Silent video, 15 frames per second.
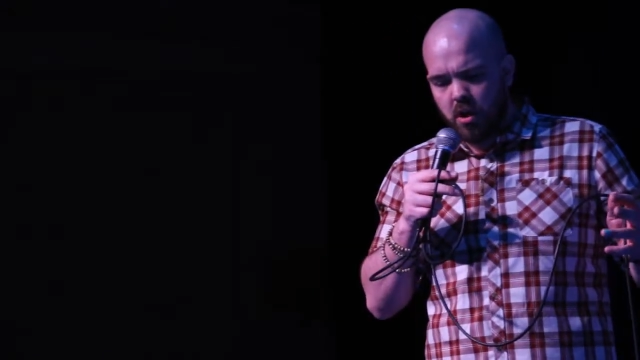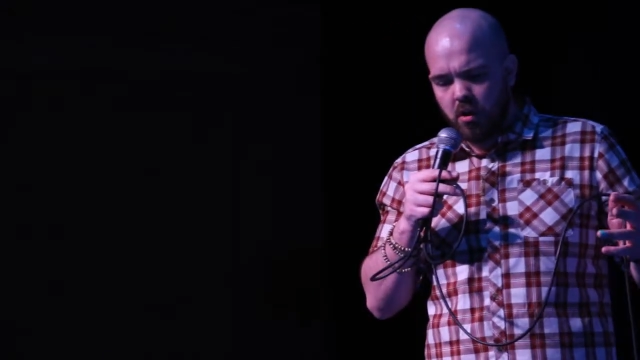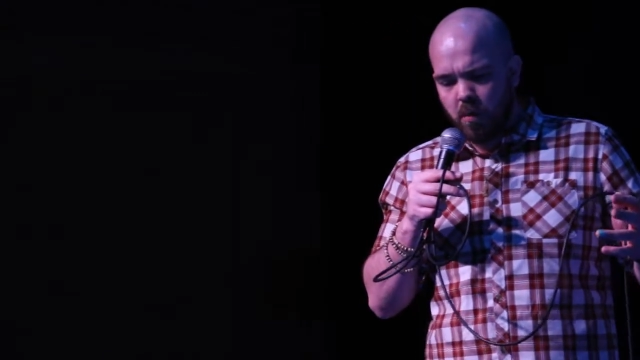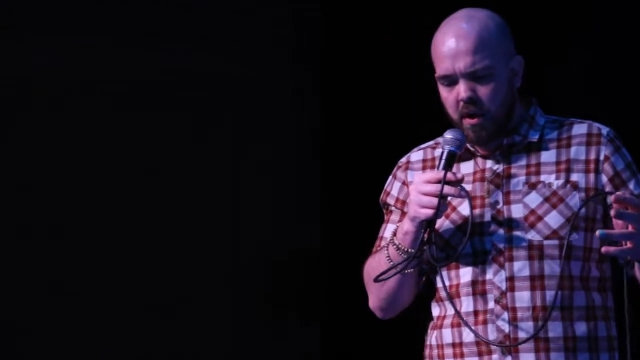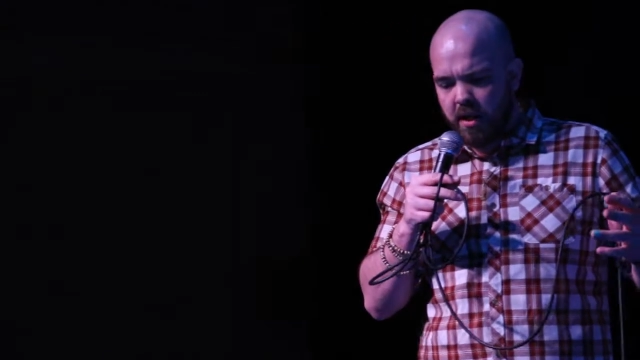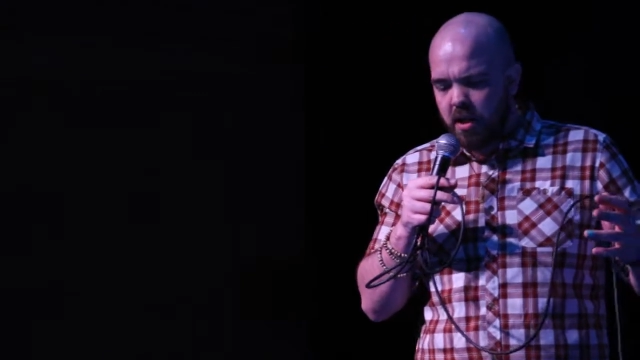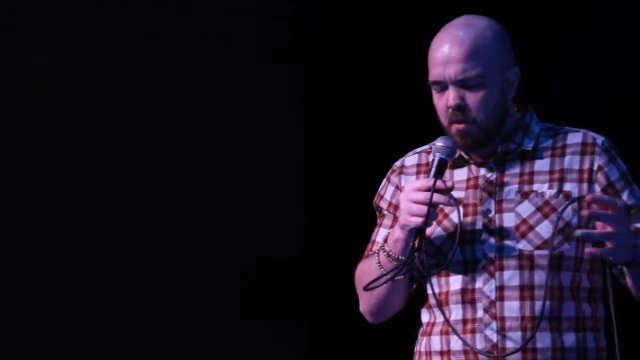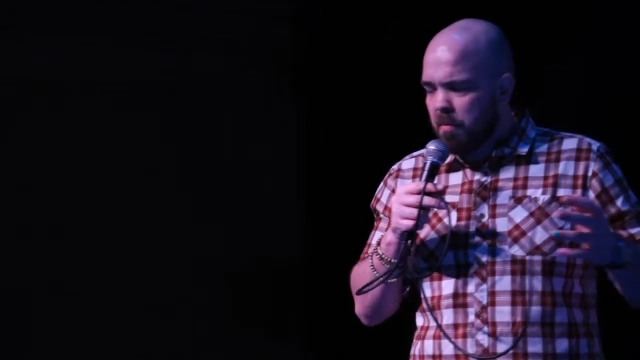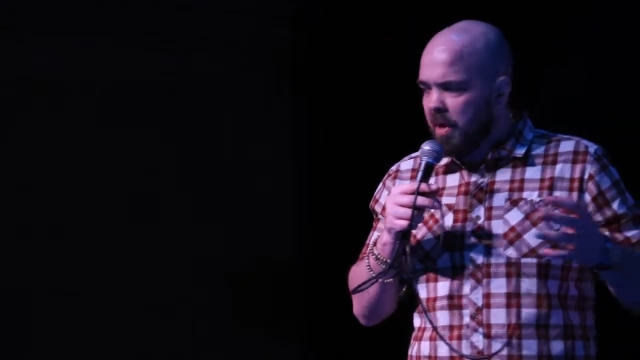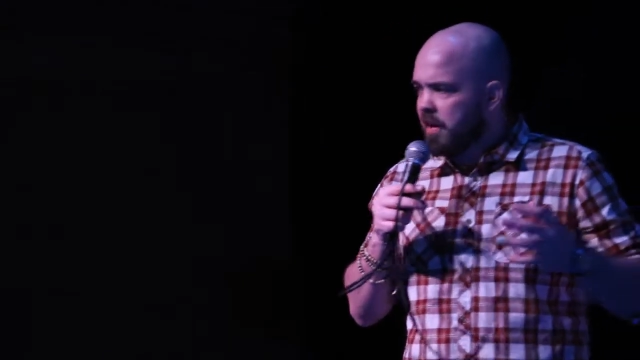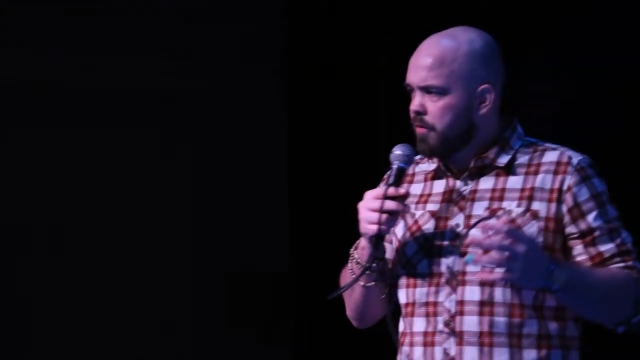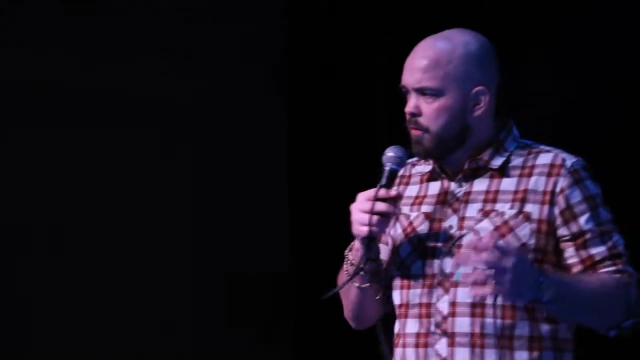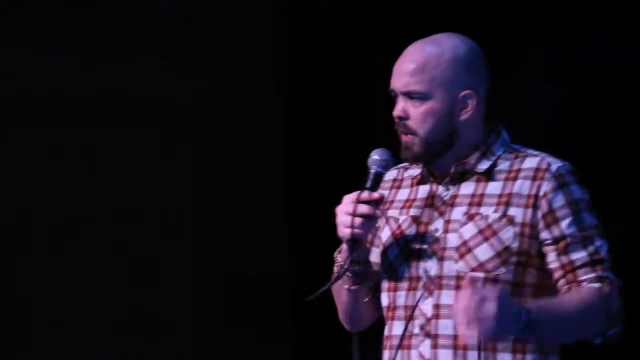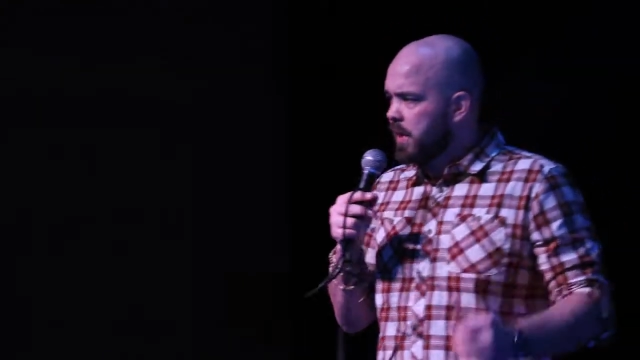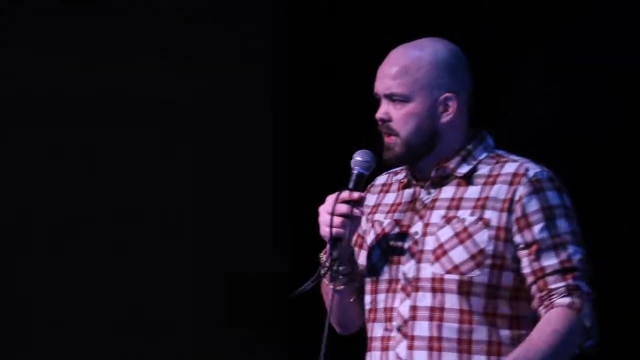when
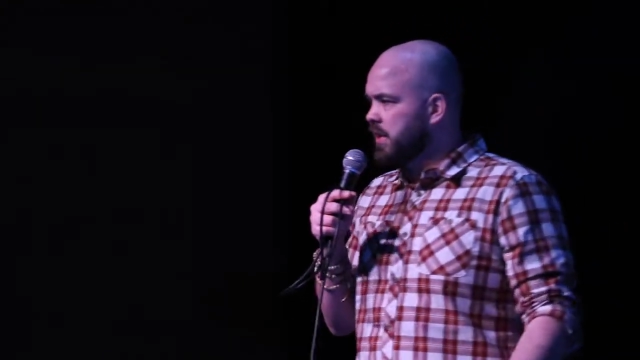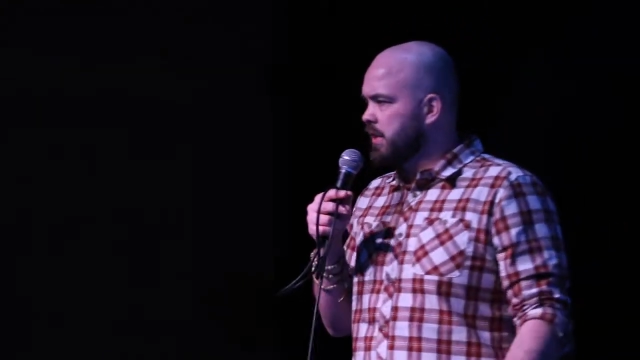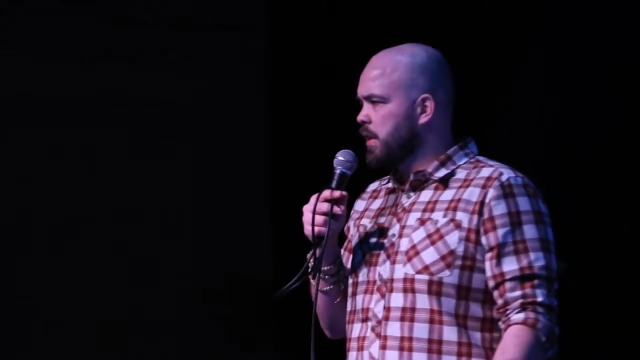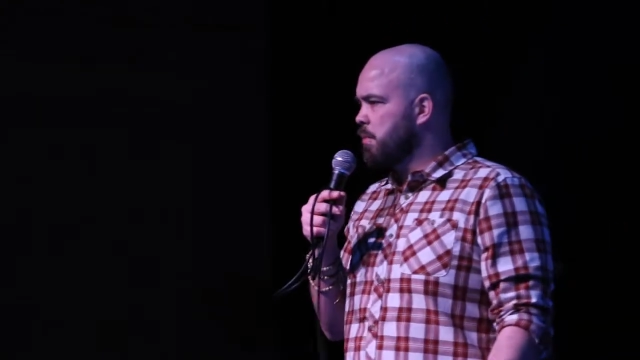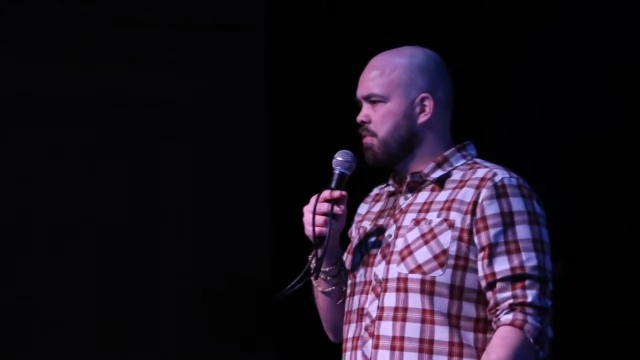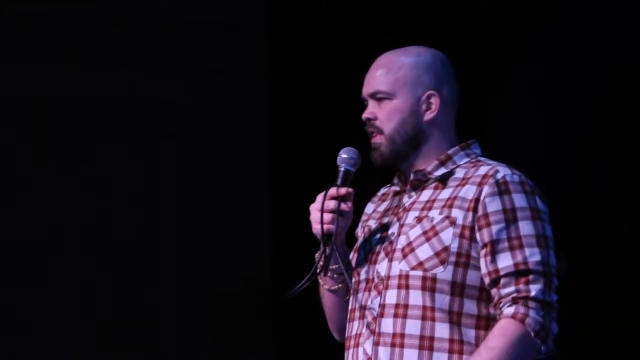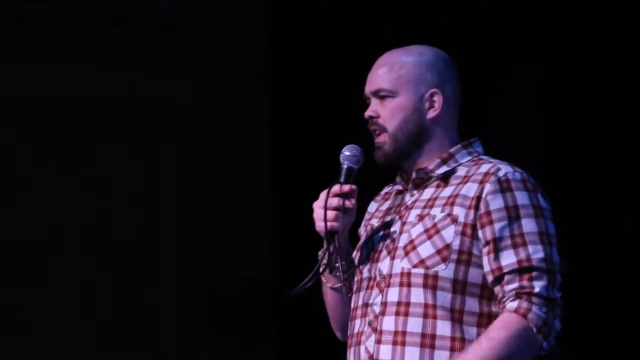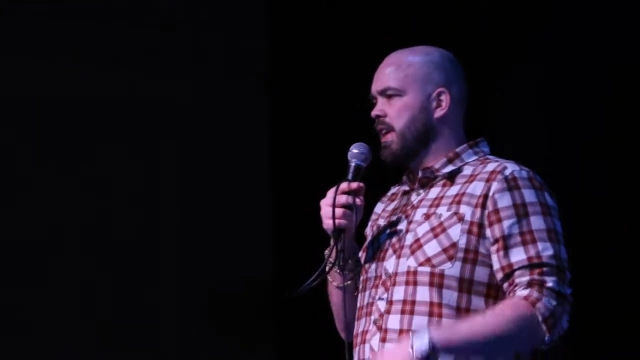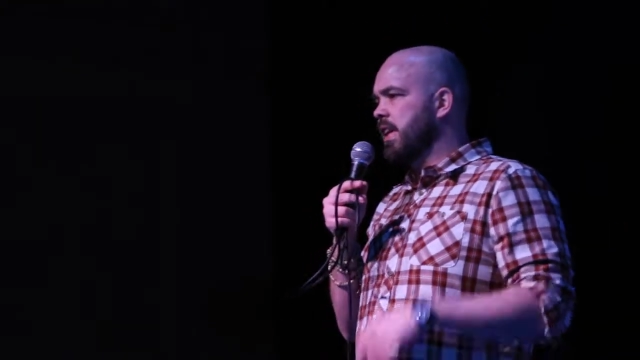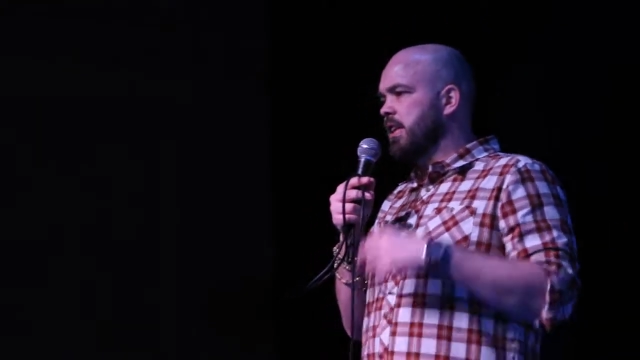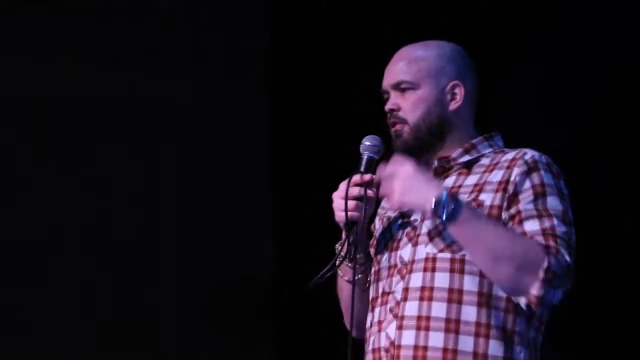pathways in the brain